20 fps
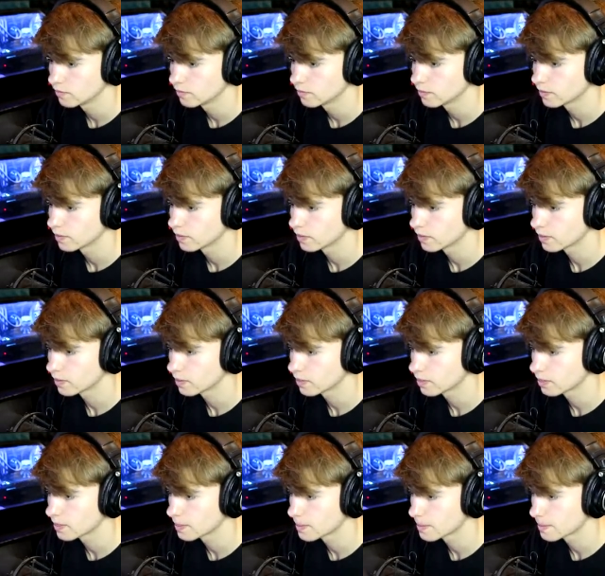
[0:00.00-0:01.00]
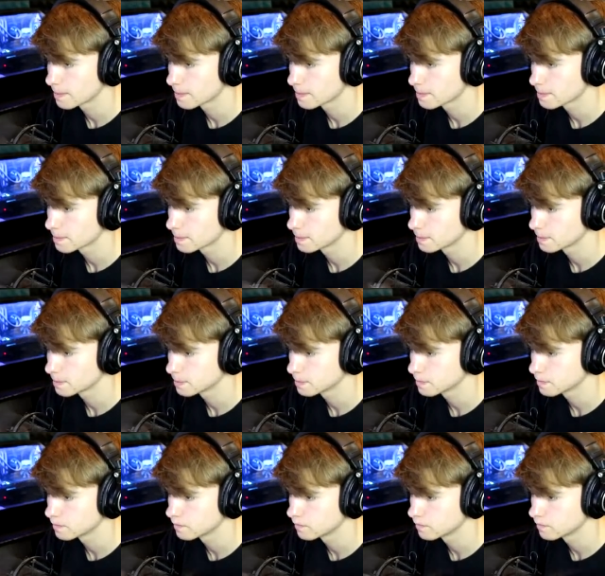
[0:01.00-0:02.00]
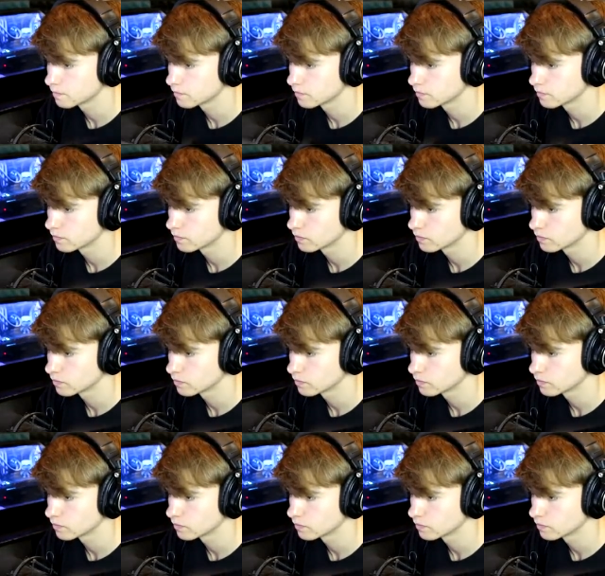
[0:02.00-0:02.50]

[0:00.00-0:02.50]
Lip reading: Nothing is said.